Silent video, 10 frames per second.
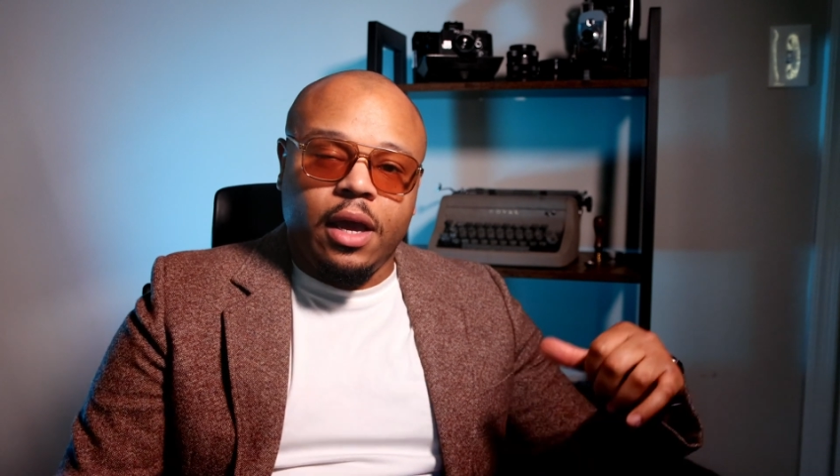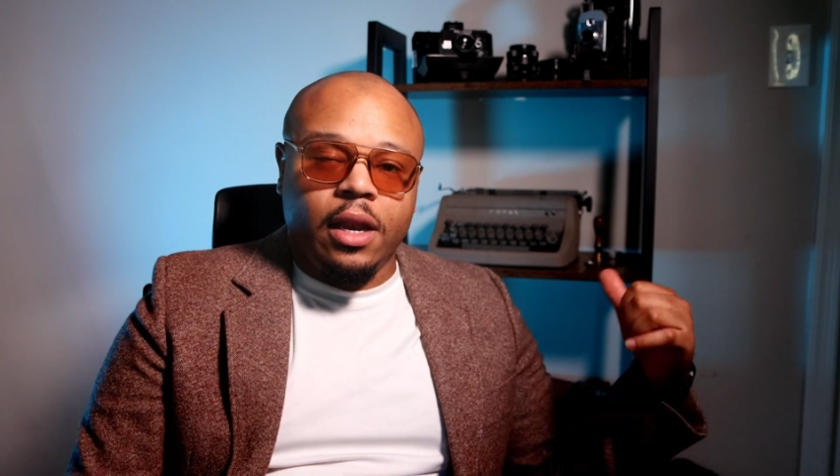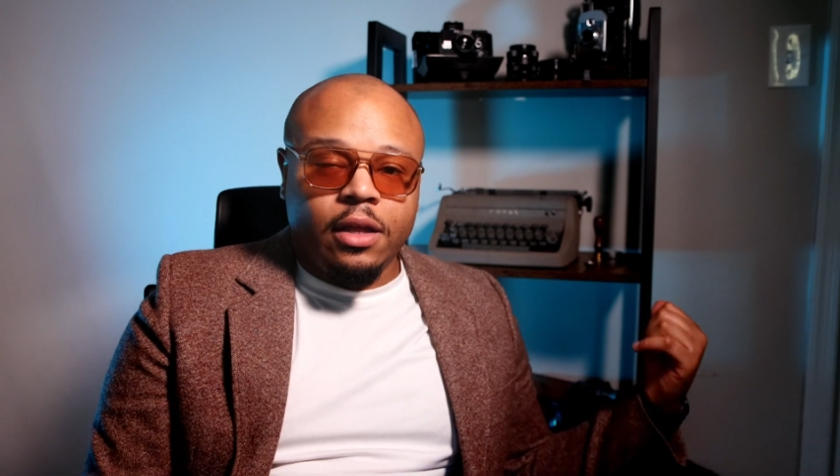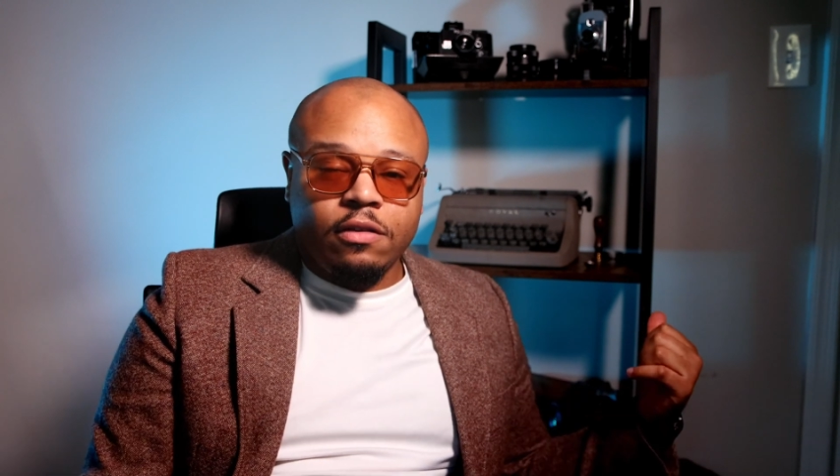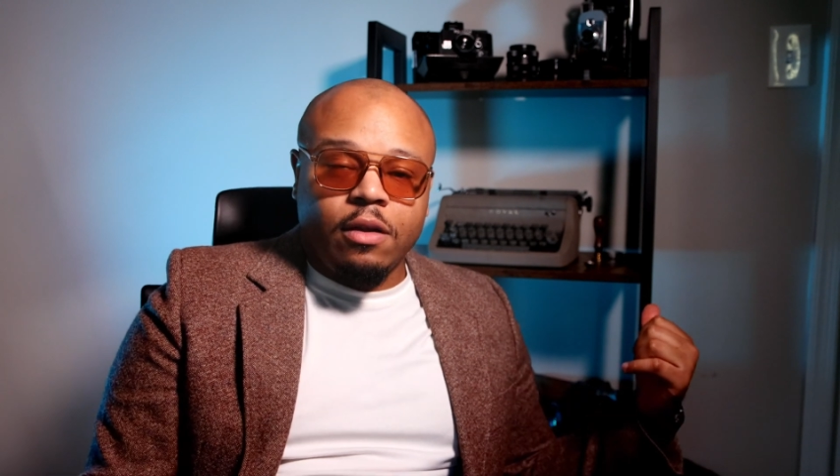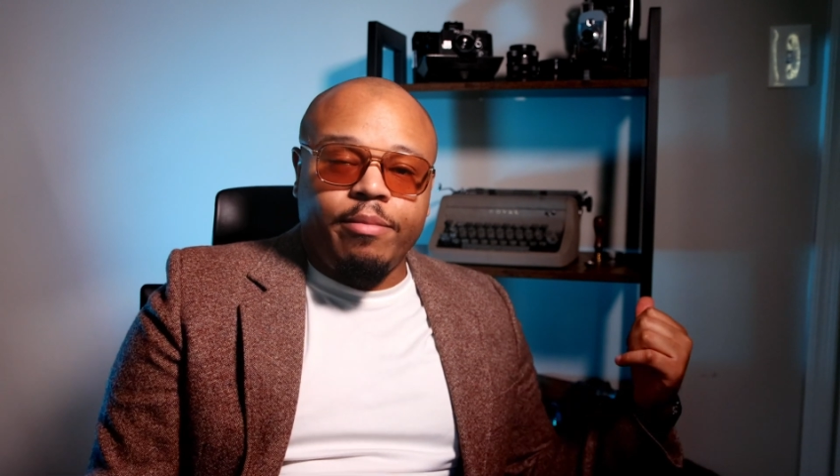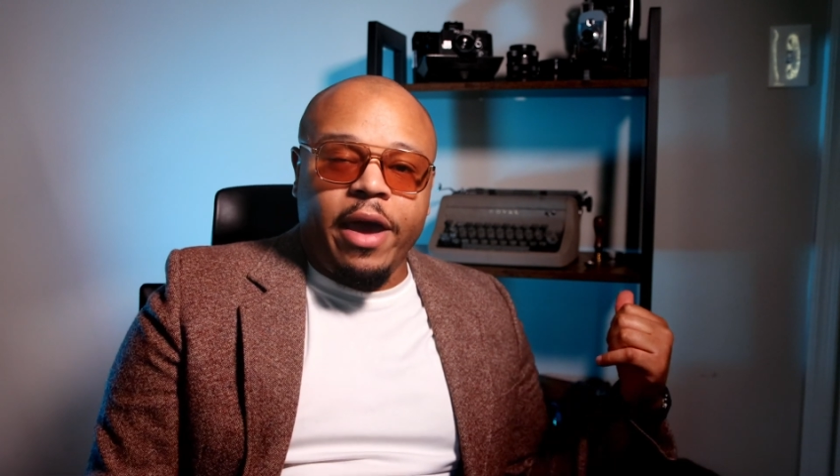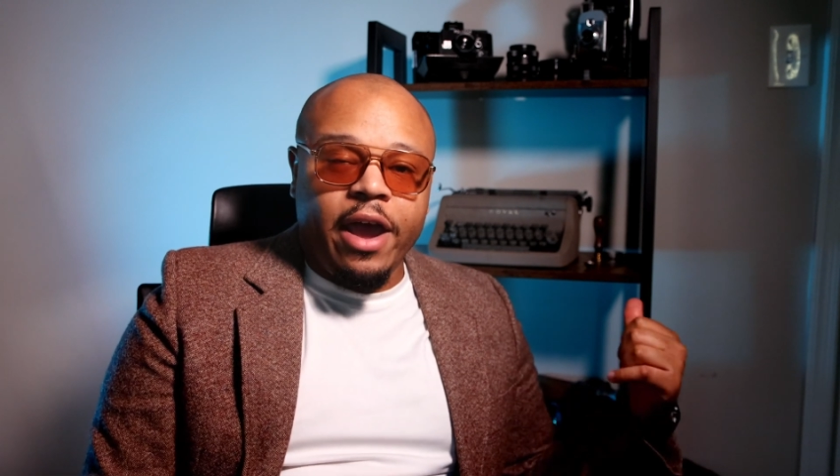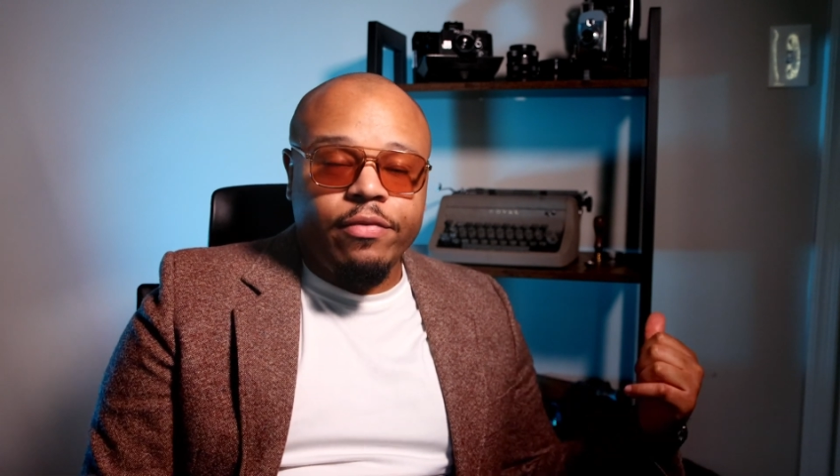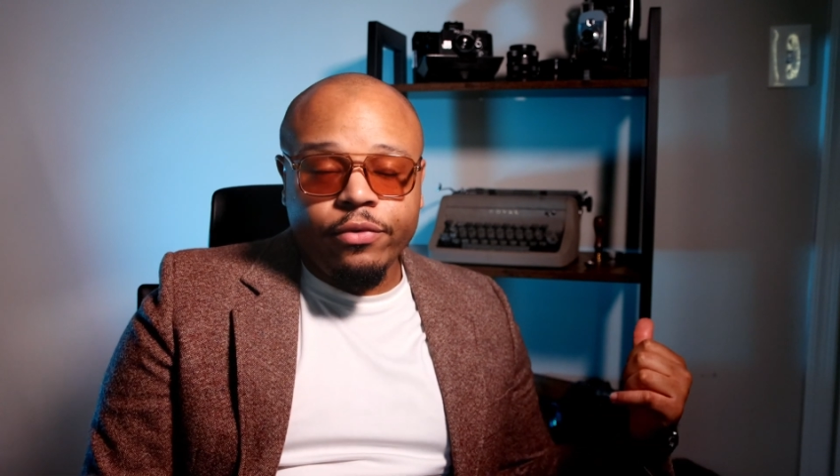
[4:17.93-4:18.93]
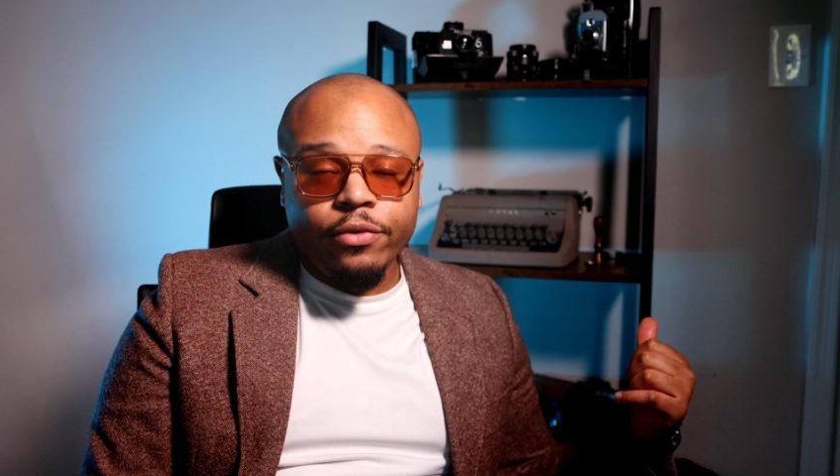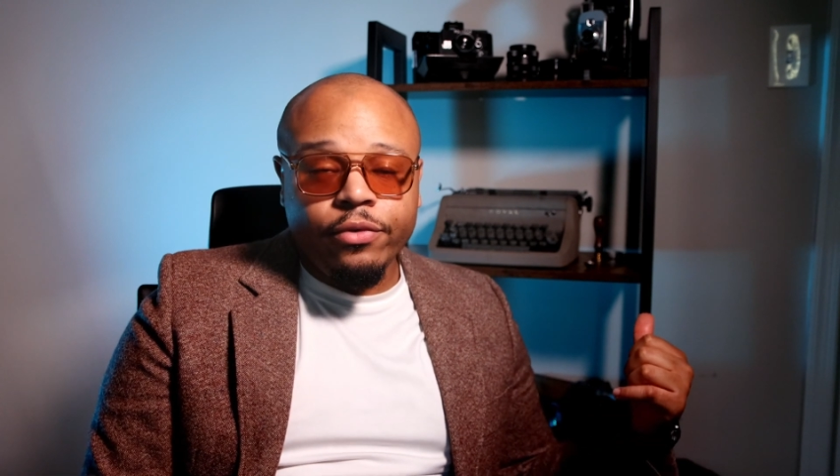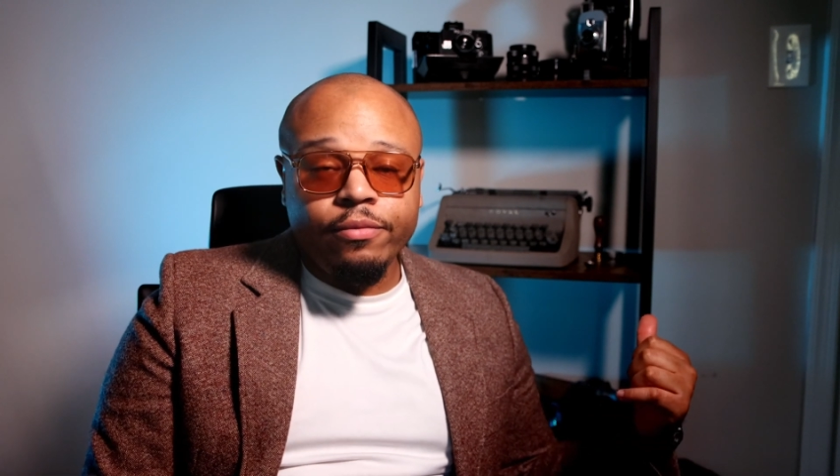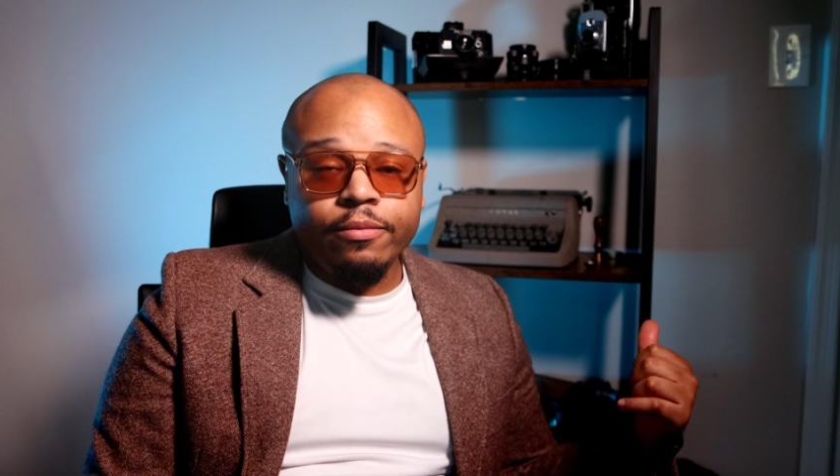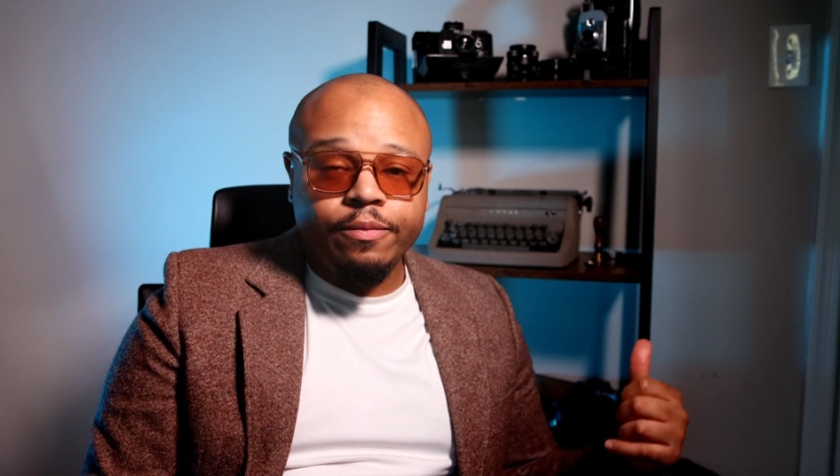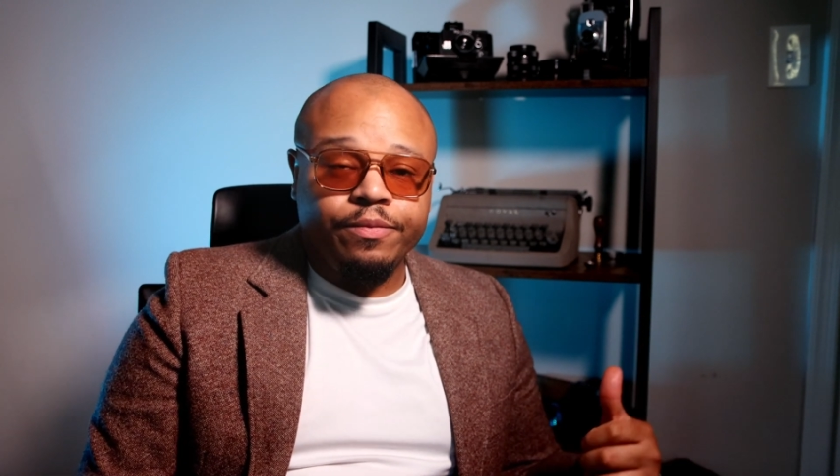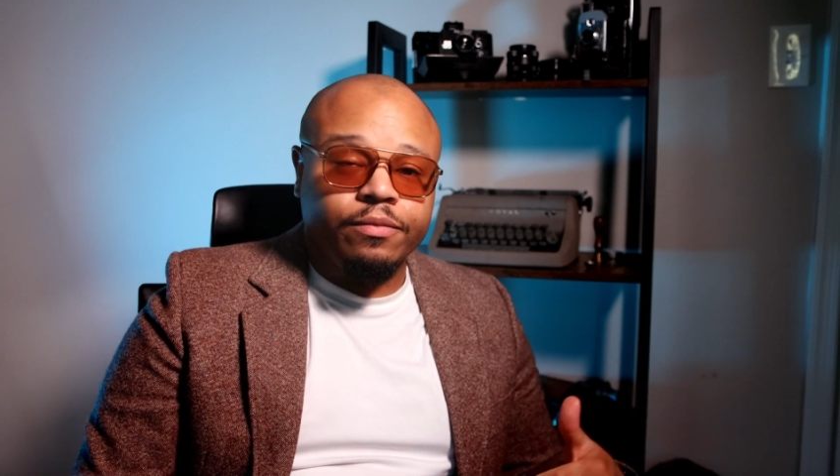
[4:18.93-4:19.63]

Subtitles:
and into the bathroom,